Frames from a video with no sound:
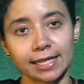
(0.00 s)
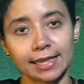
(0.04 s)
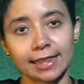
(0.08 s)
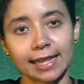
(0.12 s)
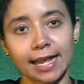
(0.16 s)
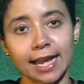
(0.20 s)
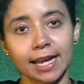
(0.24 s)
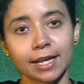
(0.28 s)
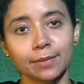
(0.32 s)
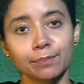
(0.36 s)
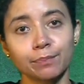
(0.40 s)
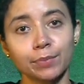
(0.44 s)

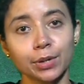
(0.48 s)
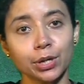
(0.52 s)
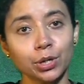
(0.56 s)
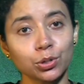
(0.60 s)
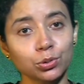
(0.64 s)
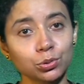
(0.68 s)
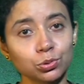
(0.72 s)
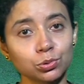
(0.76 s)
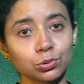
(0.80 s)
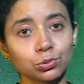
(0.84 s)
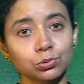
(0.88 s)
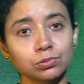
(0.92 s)
like
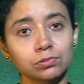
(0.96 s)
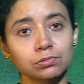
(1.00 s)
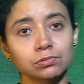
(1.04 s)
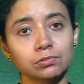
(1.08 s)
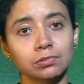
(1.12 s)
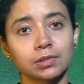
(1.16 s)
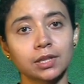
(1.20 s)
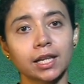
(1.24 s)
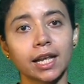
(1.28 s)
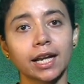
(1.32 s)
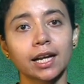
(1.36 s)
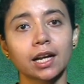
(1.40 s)
Bihu,
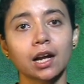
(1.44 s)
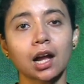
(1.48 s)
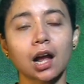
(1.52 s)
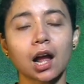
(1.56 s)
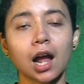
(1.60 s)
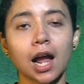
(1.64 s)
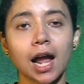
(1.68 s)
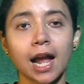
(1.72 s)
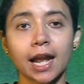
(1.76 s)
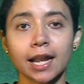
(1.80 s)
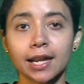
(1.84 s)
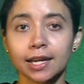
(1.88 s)
like
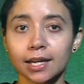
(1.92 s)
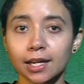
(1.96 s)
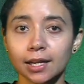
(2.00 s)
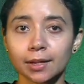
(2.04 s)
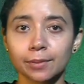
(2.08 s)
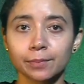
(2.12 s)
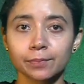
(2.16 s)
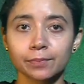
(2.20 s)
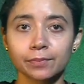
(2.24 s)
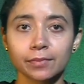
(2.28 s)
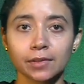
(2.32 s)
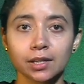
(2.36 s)

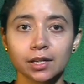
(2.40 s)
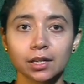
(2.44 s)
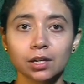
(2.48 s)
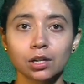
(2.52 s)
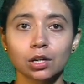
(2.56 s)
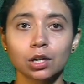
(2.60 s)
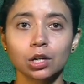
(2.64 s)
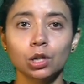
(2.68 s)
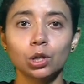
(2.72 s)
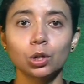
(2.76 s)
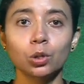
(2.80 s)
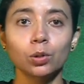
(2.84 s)
Ainam,
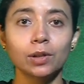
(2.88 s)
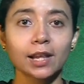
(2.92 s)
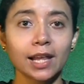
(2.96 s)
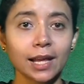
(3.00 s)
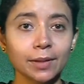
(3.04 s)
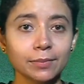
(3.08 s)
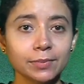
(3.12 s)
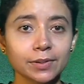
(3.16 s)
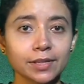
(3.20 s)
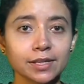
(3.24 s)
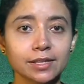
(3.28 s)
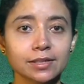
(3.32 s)

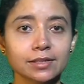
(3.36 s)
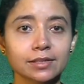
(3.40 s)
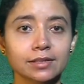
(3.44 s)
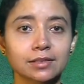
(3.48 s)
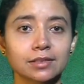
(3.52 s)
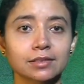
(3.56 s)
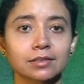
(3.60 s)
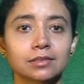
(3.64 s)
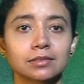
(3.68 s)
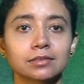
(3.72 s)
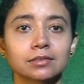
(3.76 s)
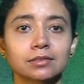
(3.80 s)

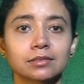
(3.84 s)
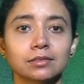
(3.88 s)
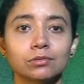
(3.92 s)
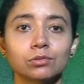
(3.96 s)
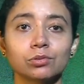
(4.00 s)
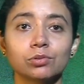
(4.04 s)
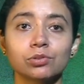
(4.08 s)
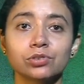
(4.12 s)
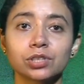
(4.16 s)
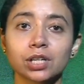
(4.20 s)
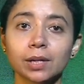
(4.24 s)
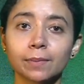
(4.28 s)
Lulabis,
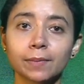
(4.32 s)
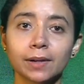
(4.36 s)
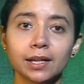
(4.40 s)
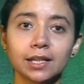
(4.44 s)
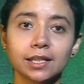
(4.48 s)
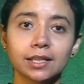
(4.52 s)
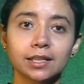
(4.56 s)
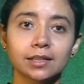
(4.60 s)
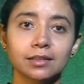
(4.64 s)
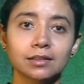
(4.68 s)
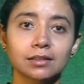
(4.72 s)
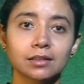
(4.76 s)

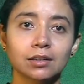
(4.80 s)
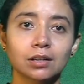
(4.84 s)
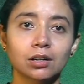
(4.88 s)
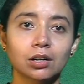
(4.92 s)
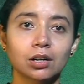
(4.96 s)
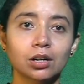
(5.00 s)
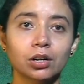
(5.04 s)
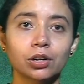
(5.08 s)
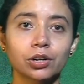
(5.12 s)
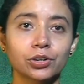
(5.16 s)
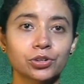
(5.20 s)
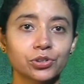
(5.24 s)
Ujapali,
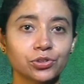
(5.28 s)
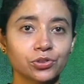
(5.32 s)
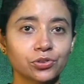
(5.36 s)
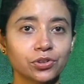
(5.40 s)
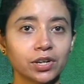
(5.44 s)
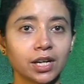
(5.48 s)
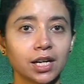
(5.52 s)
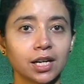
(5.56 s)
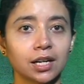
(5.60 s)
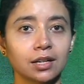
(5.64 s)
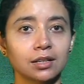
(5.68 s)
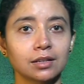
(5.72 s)

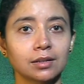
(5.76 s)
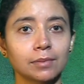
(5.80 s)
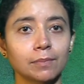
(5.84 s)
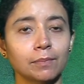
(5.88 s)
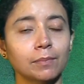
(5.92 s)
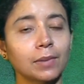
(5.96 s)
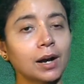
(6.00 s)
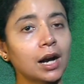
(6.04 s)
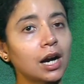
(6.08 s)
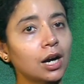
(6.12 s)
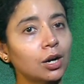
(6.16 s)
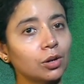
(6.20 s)
Hotria,
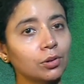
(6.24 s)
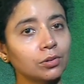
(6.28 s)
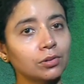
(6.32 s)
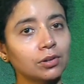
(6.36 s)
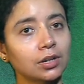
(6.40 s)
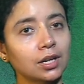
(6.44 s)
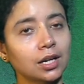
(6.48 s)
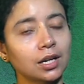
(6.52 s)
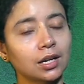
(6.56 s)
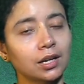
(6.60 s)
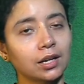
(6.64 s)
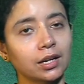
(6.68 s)

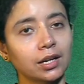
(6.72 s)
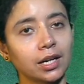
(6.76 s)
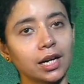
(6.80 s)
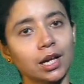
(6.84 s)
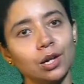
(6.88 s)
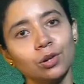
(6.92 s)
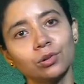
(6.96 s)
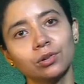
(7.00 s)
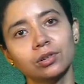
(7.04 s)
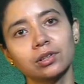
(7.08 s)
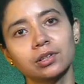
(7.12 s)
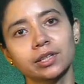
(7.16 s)
Bhavna,
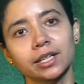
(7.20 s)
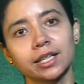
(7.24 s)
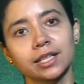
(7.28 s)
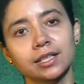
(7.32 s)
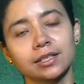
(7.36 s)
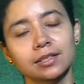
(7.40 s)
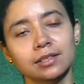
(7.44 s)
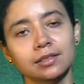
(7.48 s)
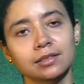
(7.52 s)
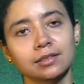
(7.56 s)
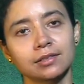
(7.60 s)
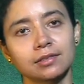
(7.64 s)
and
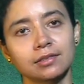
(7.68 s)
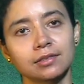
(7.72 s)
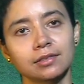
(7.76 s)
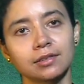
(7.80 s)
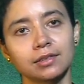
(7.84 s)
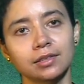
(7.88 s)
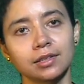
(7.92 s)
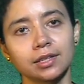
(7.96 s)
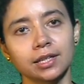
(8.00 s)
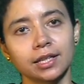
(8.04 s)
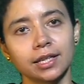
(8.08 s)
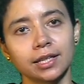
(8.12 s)
Gogit.
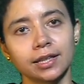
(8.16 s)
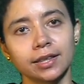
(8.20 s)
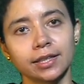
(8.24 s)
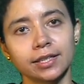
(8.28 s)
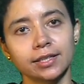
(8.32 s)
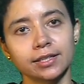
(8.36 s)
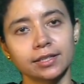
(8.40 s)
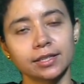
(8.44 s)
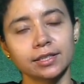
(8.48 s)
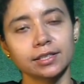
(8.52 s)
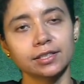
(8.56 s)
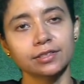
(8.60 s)

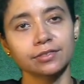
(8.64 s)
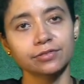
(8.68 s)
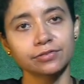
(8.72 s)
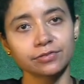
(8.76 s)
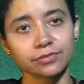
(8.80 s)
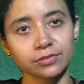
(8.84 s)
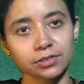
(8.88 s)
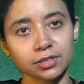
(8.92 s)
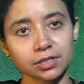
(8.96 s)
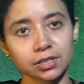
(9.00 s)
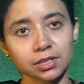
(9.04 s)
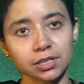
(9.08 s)
These
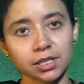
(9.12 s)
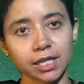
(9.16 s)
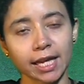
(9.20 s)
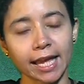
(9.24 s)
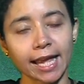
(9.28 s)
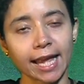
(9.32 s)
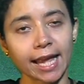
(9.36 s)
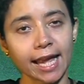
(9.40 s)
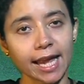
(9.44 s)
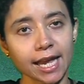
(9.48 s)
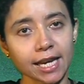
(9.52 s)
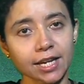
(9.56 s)
are
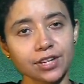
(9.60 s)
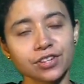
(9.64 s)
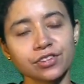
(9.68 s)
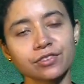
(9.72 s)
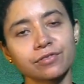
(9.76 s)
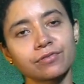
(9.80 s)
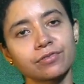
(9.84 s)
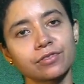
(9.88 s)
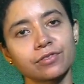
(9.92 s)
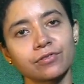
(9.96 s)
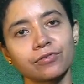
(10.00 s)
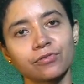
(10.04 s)
eight
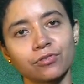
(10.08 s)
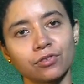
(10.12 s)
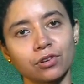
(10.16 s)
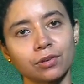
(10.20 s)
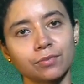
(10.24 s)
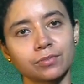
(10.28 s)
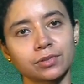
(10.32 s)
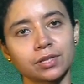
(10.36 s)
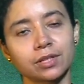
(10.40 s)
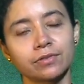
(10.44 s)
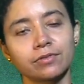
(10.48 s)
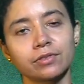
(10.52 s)
different
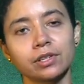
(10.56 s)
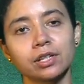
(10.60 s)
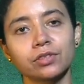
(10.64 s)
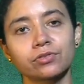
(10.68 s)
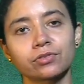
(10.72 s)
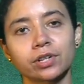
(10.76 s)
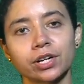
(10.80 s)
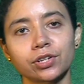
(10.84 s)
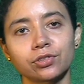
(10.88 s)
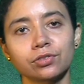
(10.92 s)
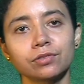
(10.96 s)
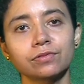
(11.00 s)
forms that we'll
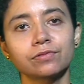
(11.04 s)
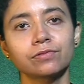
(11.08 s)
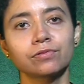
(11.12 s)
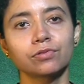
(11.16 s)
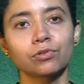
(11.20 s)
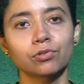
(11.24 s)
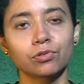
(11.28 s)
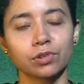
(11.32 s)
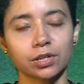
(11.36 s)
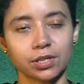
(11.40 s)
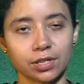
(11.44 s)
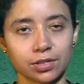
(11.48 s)
try to
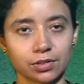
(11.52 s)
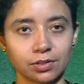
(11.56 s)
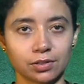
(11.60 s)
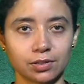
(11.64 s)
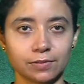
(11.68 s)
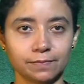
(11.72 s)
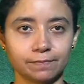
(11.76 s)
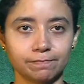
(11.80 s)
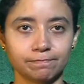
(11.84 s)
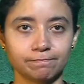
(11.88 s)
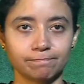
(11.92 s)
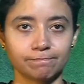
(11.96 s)
focus
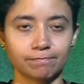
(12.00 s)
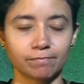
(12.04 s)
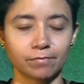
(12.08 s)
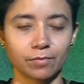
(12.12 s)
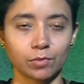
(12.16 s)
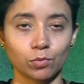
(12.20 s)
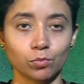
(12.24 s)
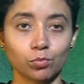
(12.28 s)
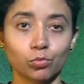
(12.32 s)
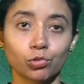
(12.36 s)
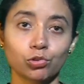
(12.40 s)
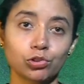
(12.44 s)
on
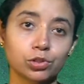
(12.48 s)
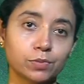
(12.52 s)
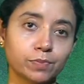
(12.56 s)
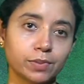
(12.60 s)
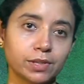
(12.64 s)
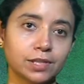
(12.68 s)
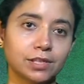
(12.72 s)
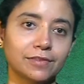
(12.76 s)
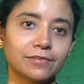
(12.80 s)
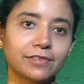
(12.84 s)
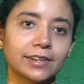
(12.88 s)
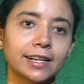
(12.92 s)
more
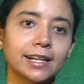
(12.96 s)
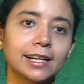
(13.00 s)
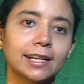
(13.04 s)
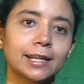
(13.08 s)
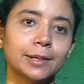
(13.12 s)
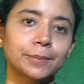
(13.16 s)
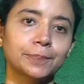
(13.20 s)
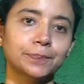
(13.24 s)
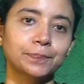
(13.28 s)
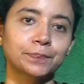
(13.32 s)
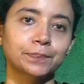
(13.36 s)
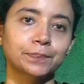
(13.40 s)
specifically.